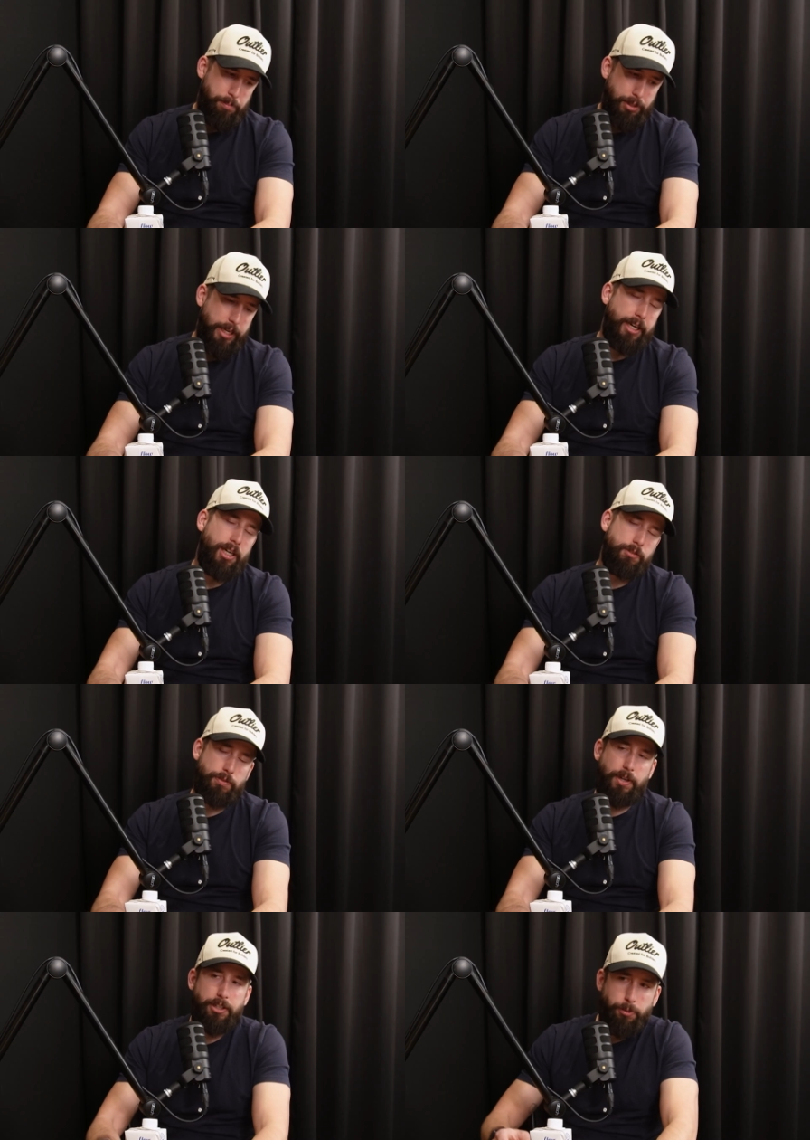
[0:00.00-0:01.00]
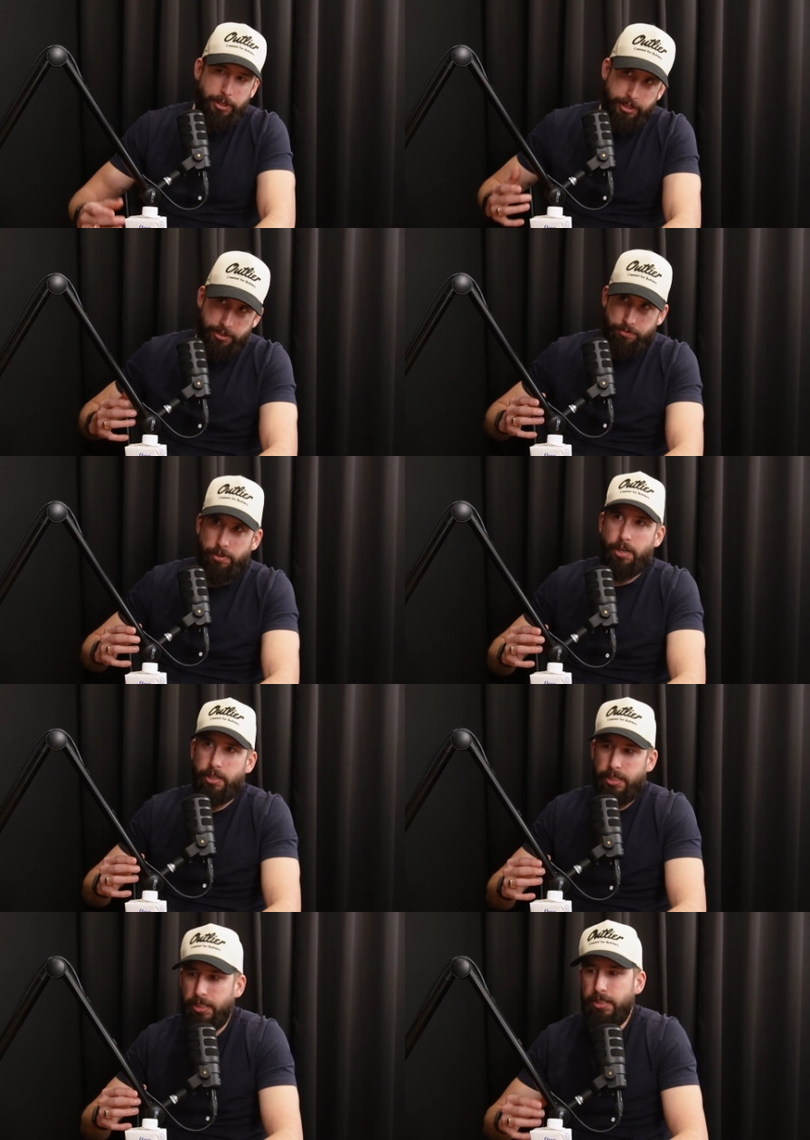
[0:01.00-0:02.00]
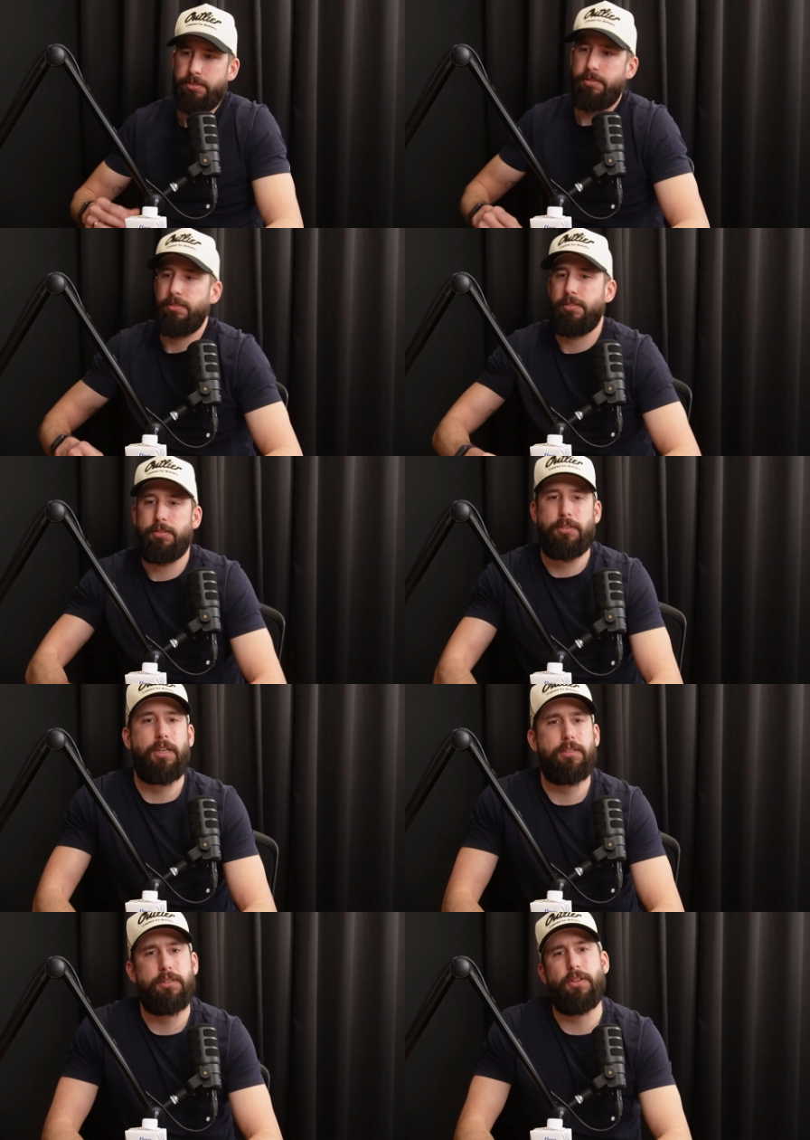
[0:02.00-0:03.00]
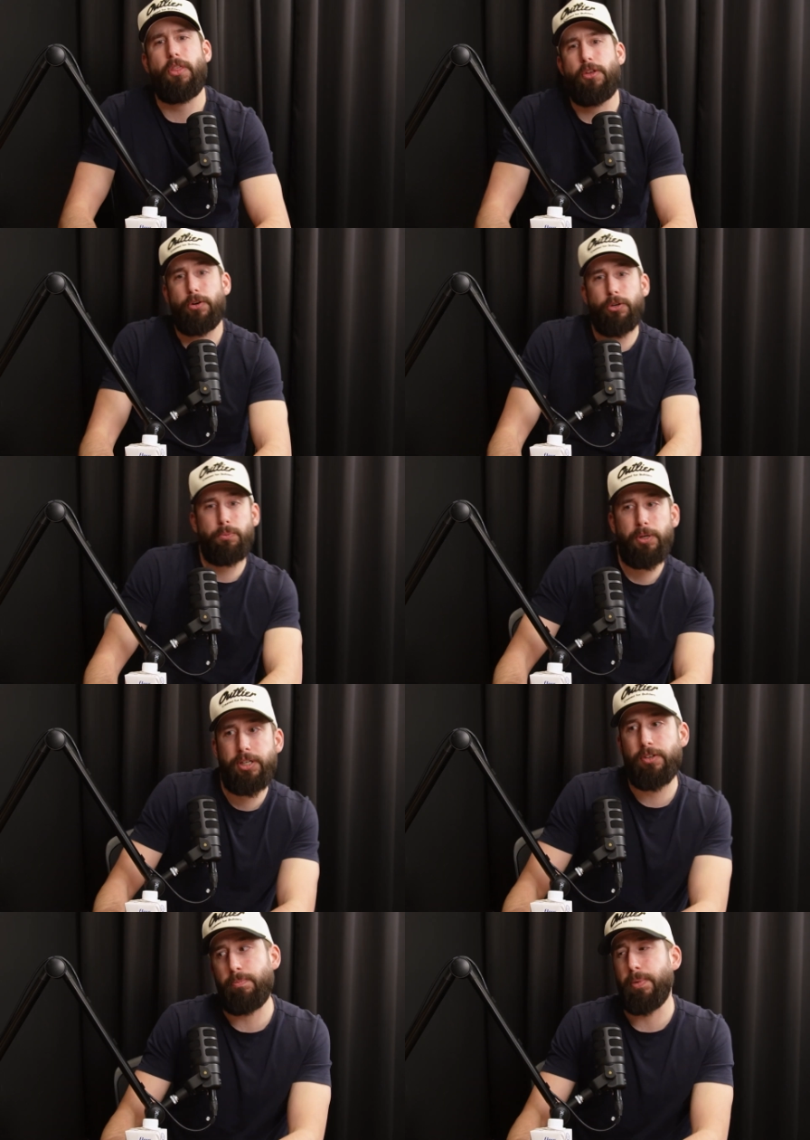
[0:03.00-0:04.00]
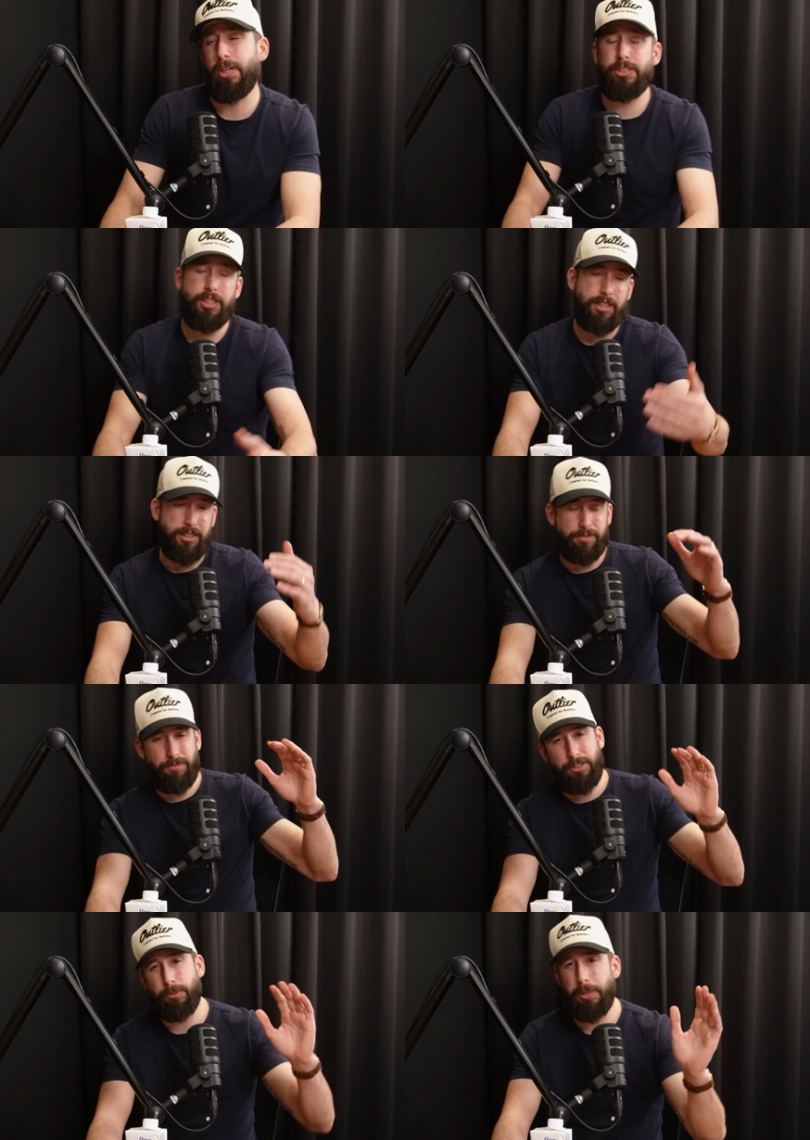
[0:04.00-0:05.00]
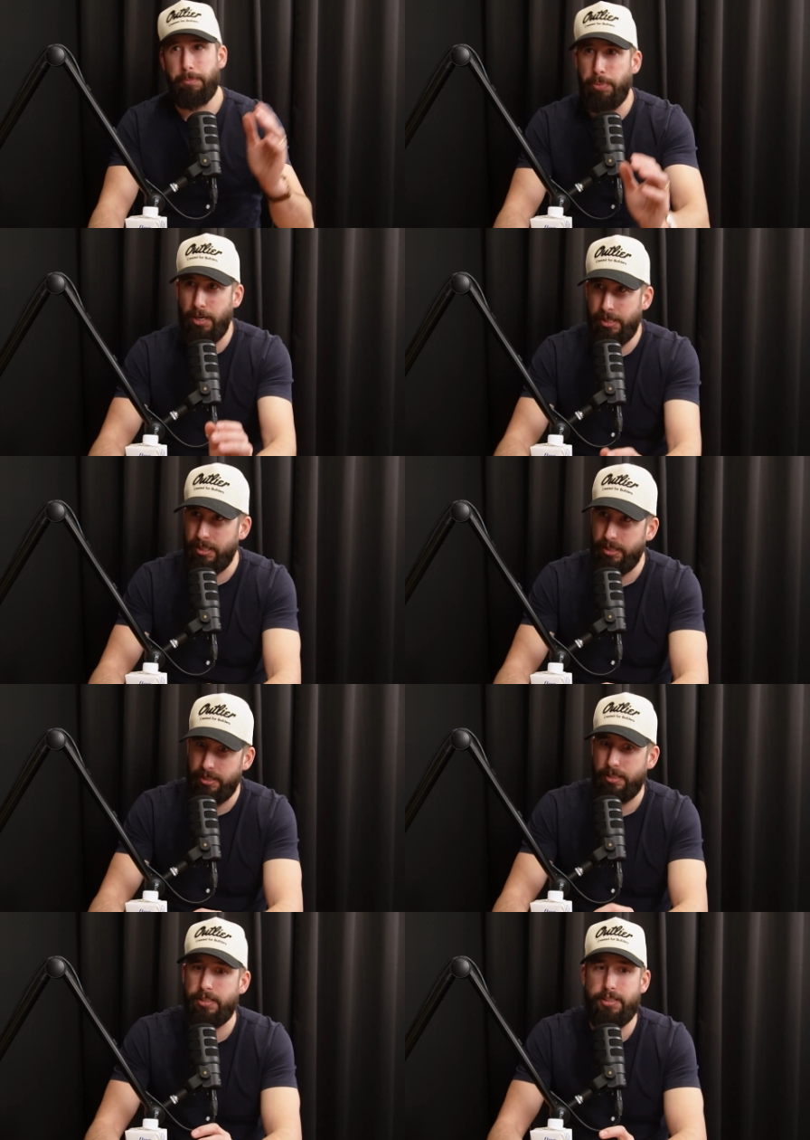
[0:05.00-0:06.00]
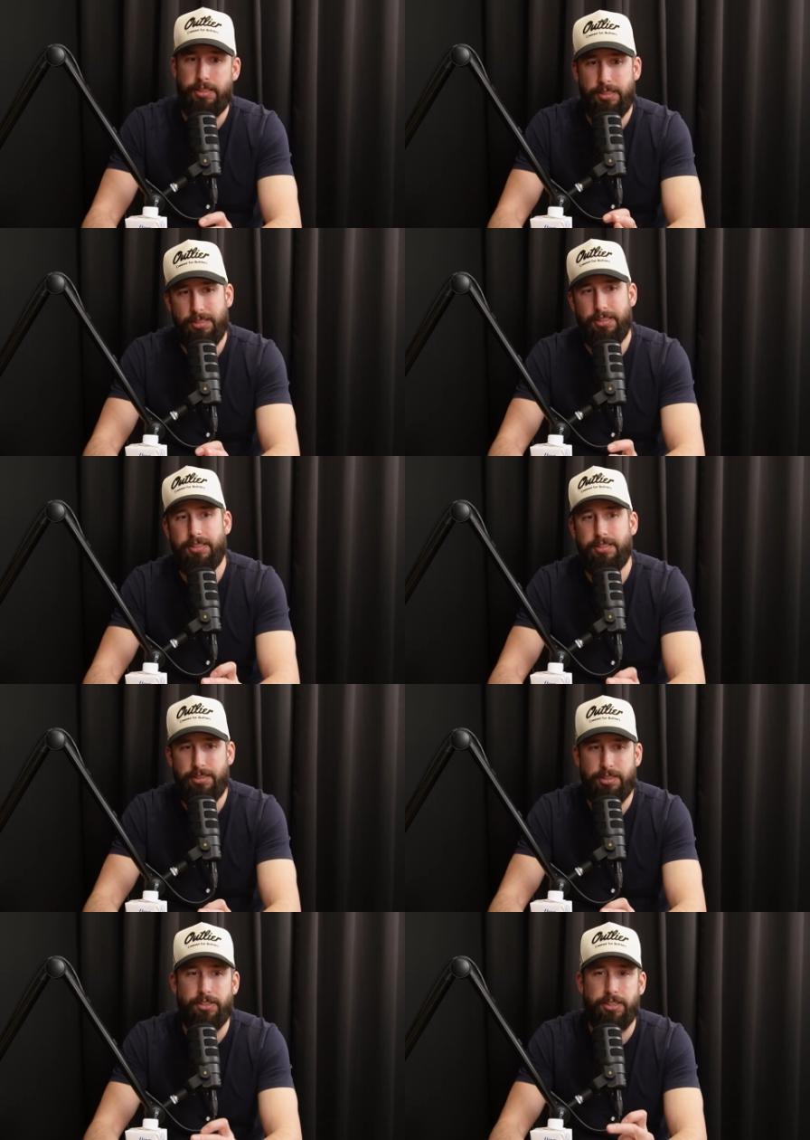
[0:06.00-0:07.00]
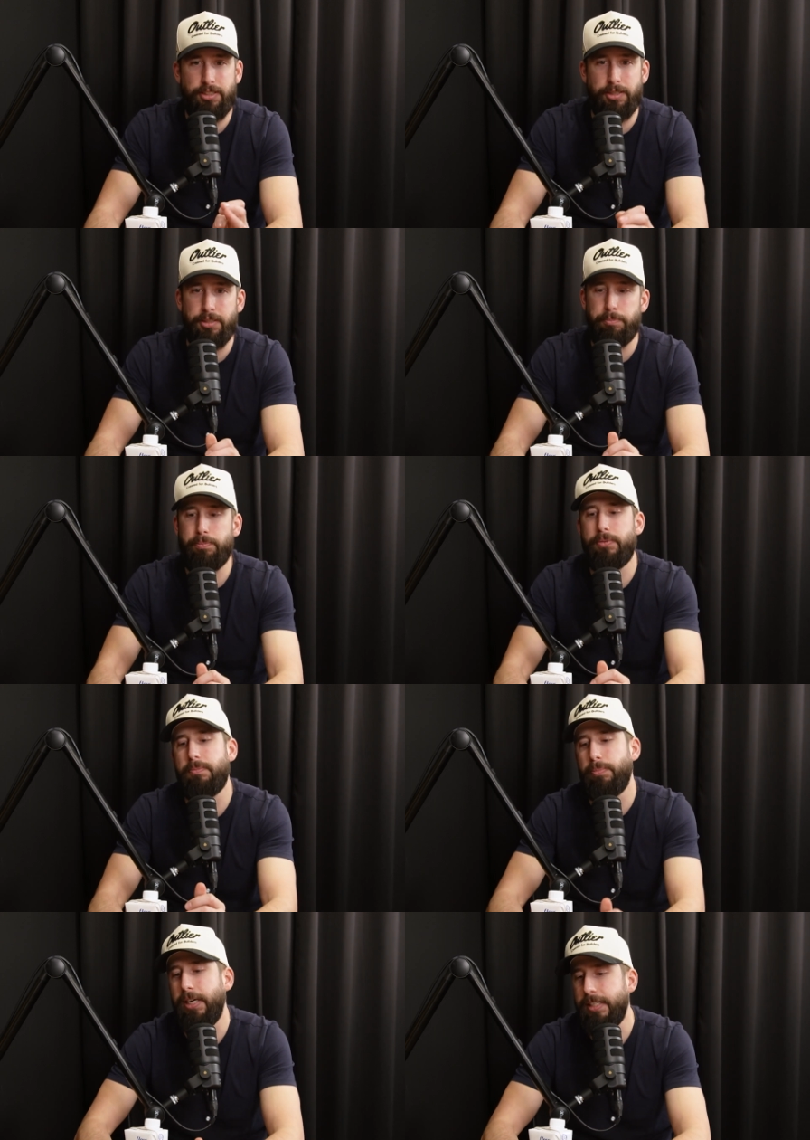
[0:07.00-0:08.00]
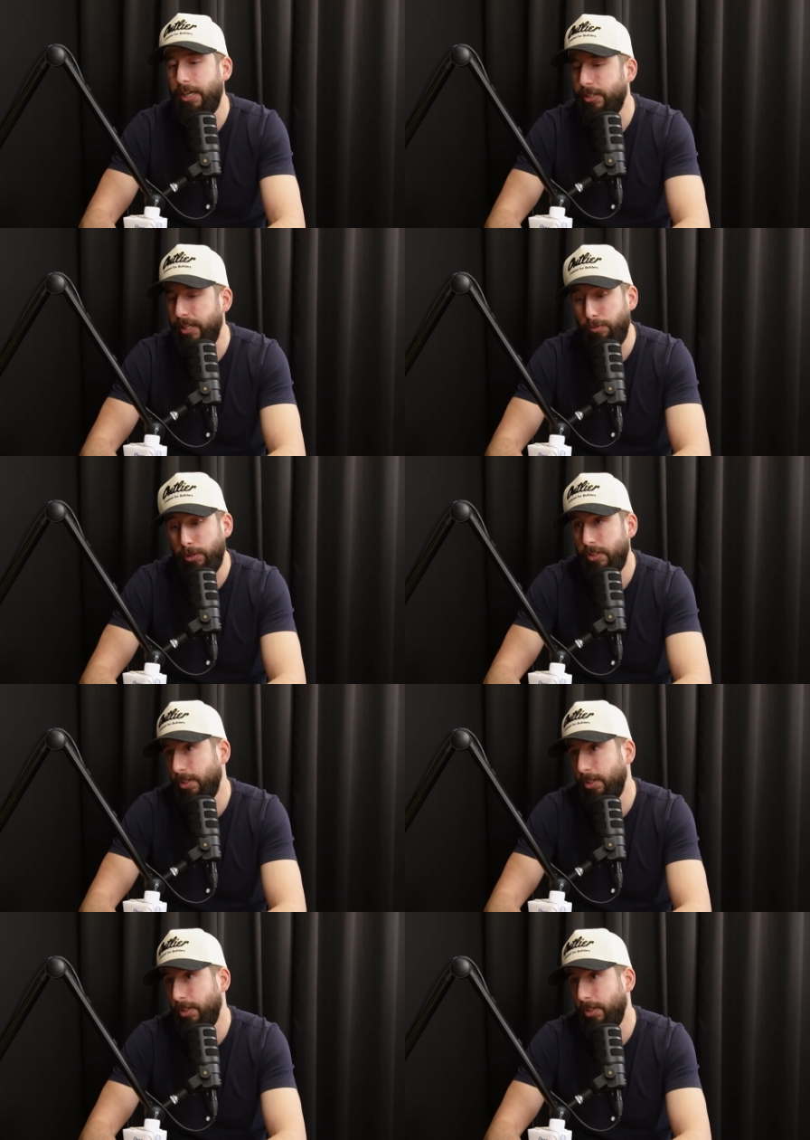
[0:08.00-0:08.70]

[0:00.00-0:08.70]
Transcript: playoffs final weekend for hockey at the third week of March, and I could feel my body starting to break down, and I really